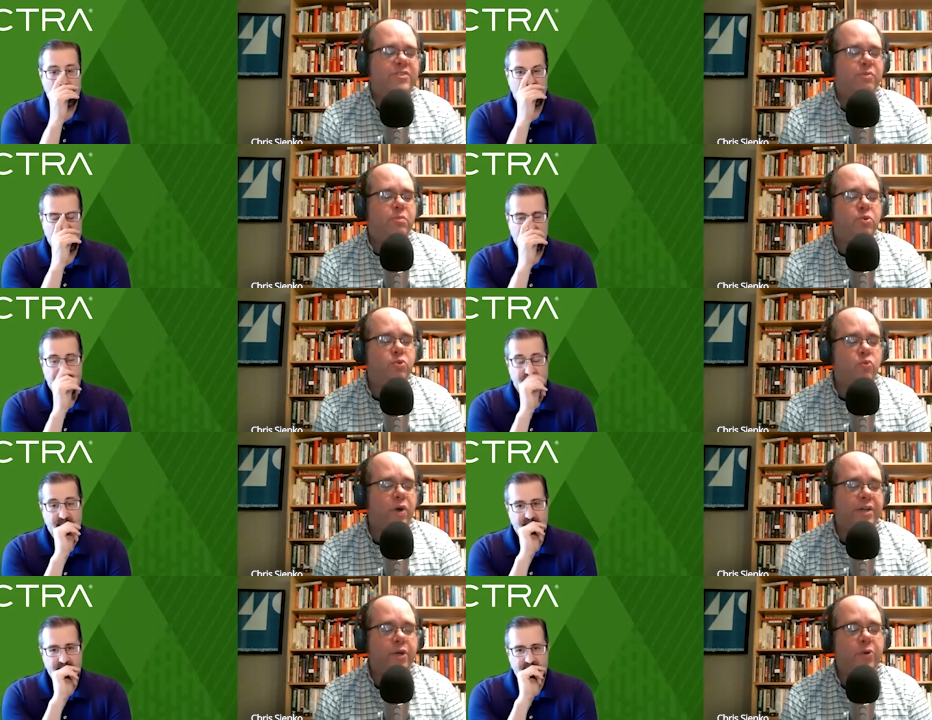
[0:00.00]
Speaker 1: for people who
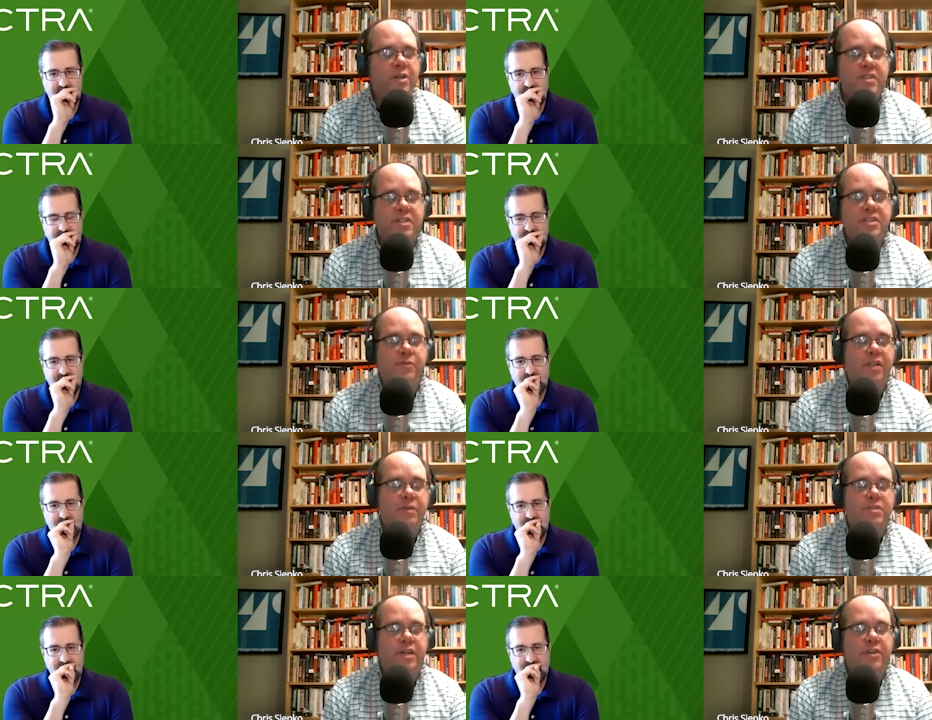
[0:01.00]
want to go into business for
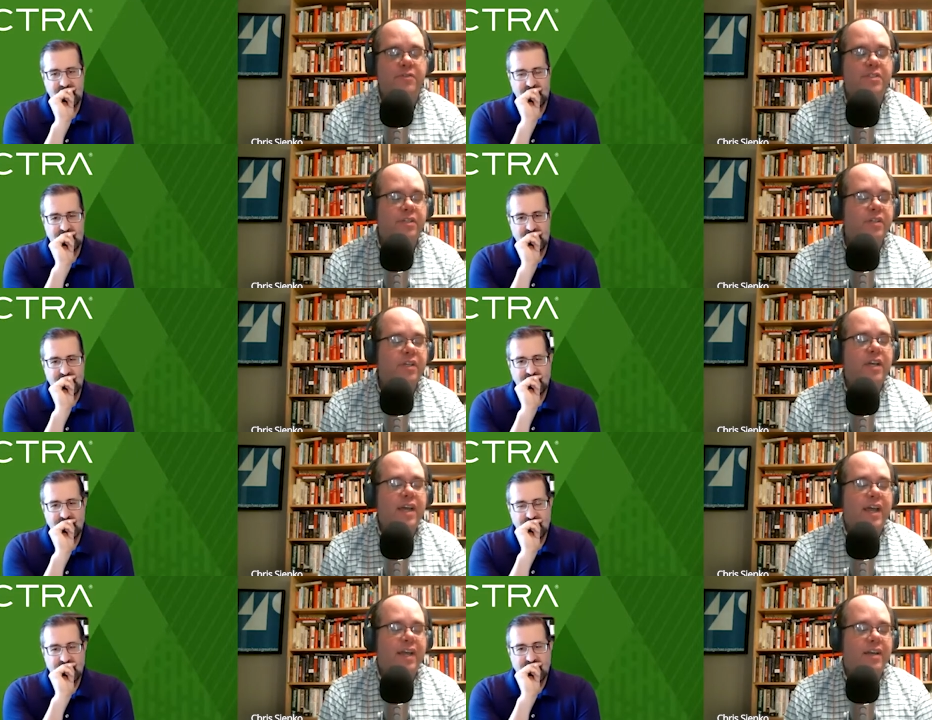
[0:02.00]
themselves and
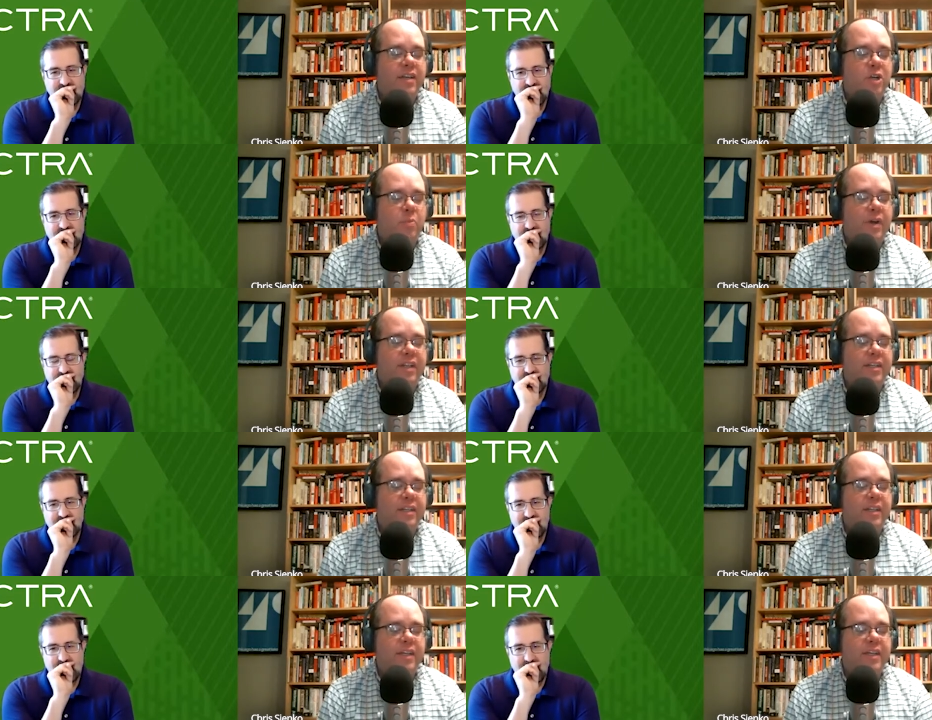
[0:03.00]
and you know might like
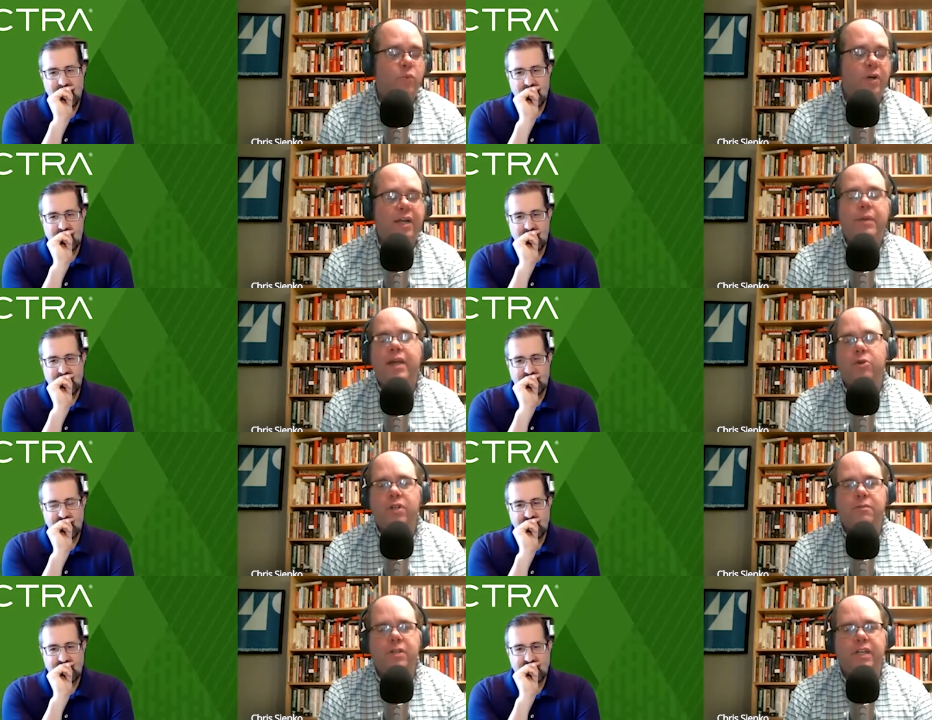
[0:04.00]
to think and work on a macro
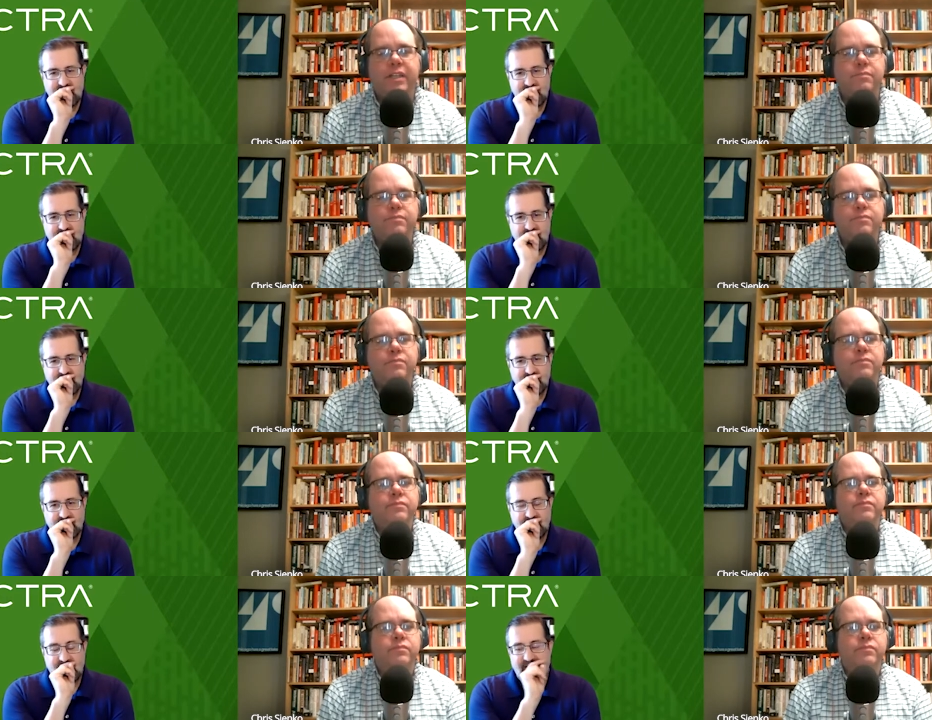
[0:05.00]
level like that
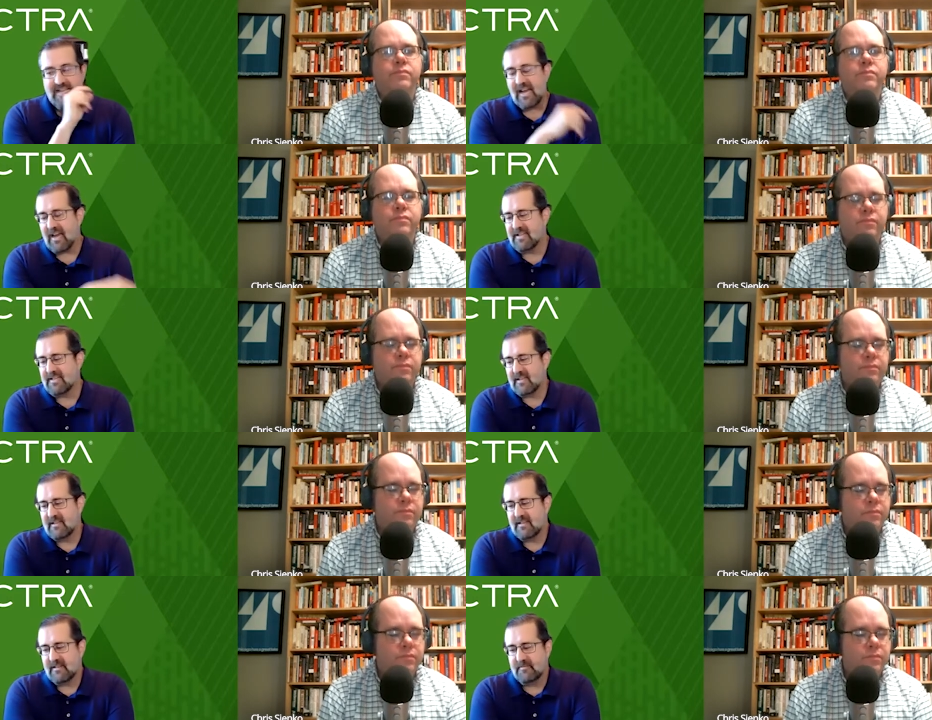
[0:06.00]
Speaker 2: yeah i
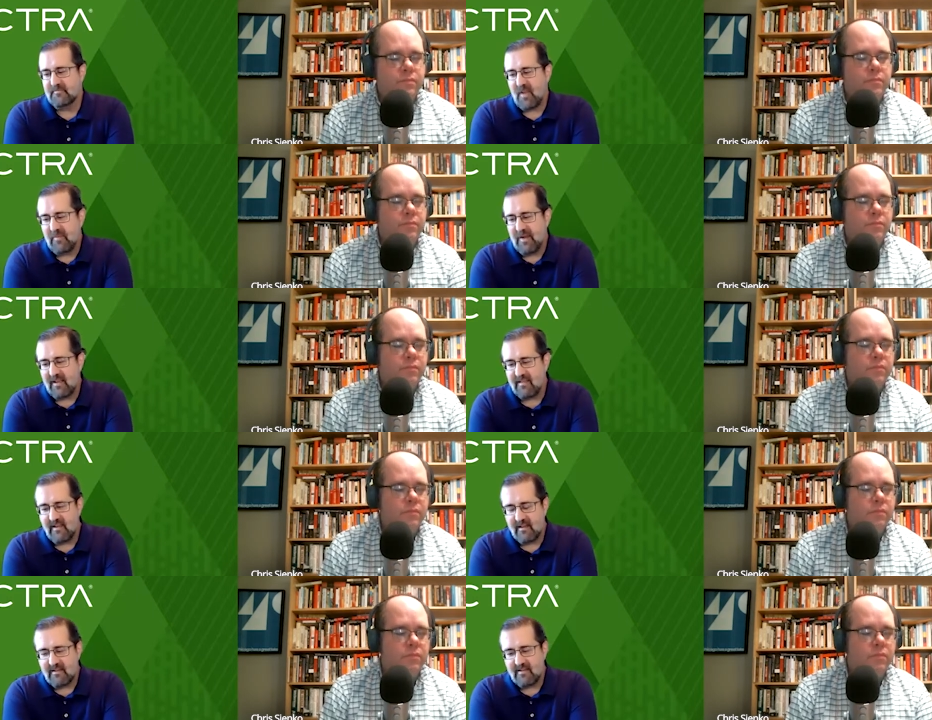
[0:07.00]
uh, i mean i
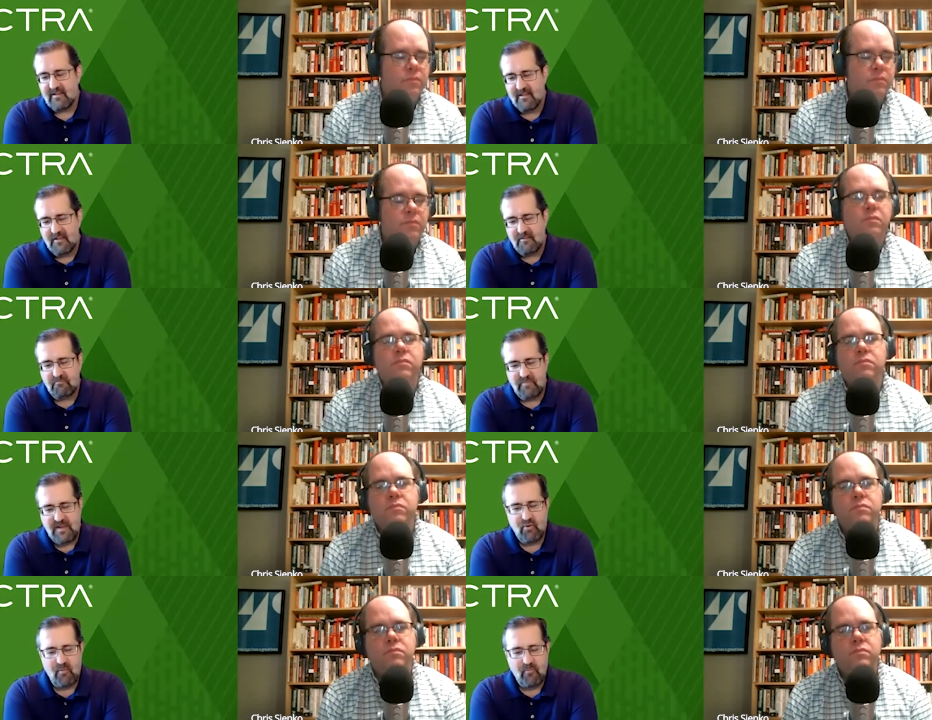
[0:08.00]
think be
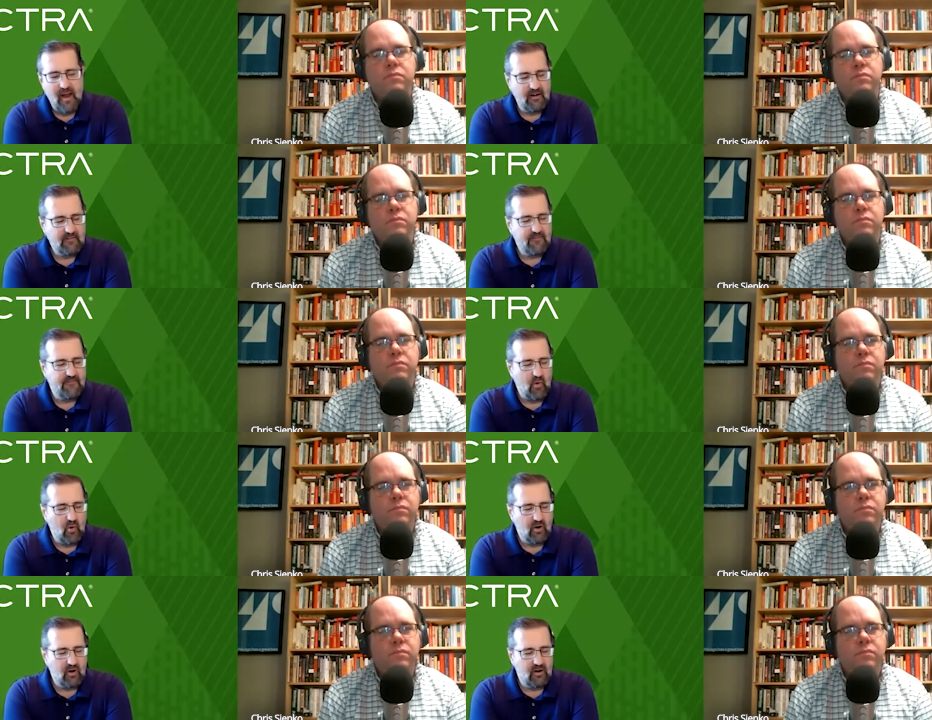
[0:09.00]
prepared
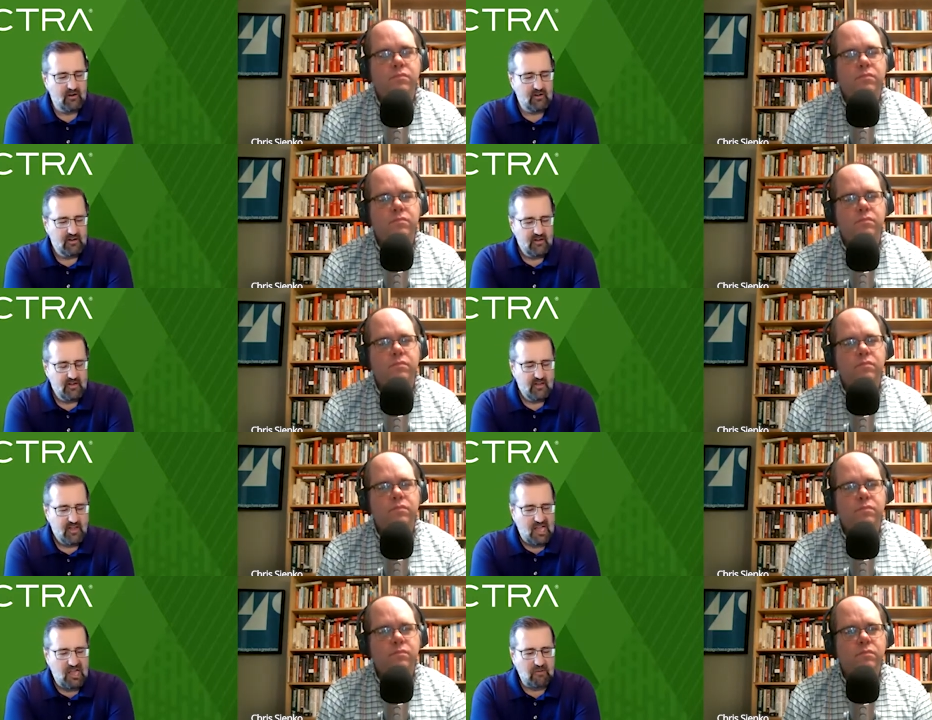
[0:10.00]
for
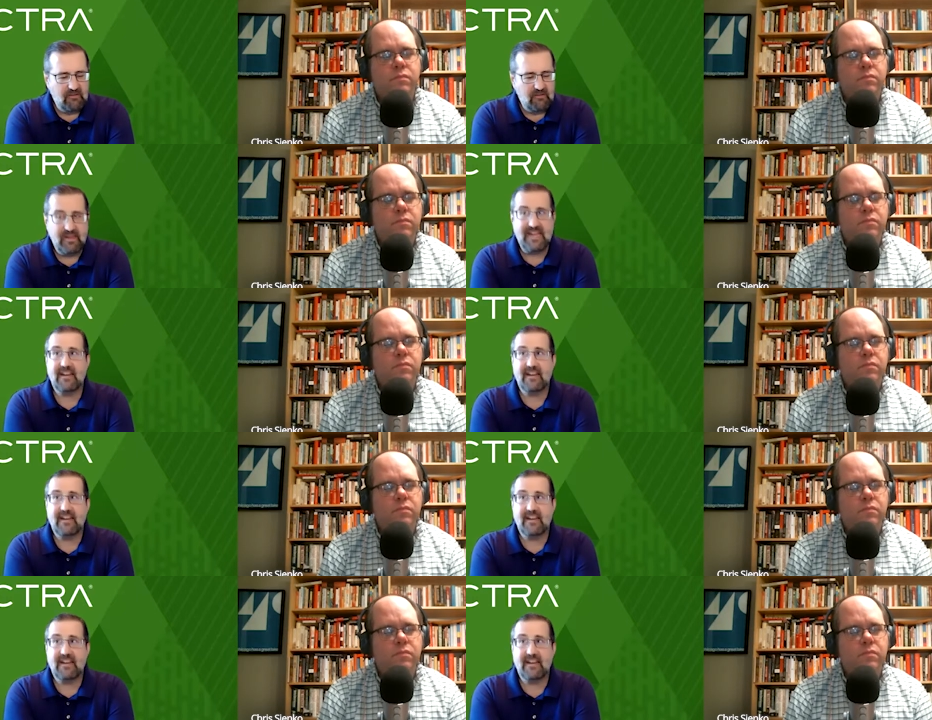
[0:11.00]
i mean being a